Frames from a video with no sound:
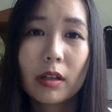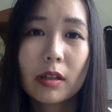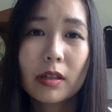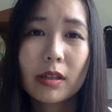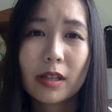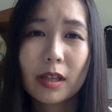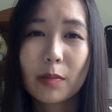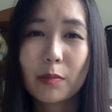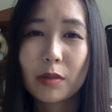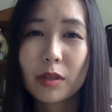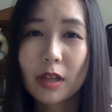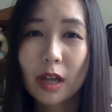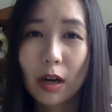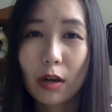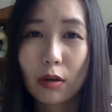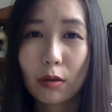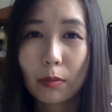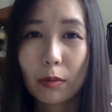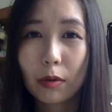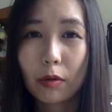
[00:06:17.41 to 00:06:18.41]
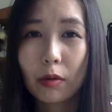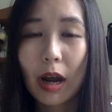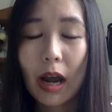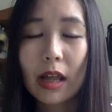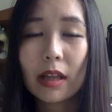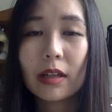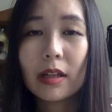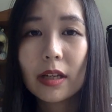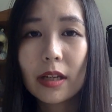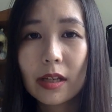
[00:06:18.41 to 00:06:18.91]
seems terrible,
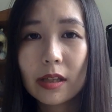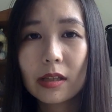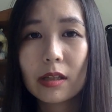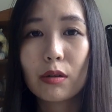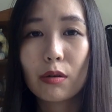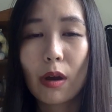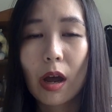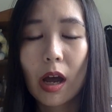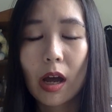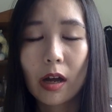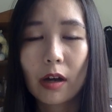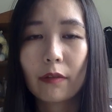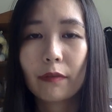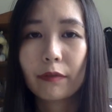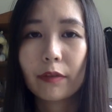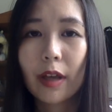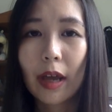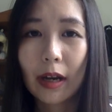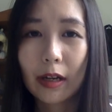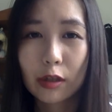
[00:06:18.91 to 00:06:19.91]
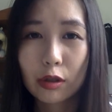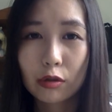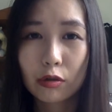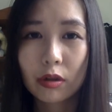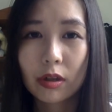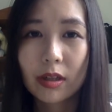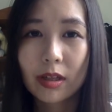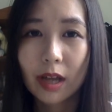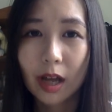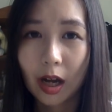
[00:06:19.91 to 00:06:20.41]
at least you have the
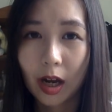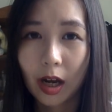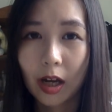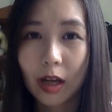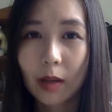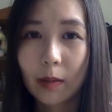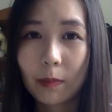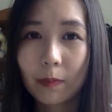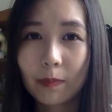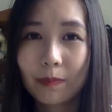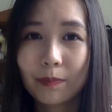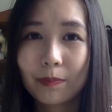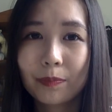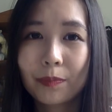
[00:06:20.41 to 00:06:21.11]
extra time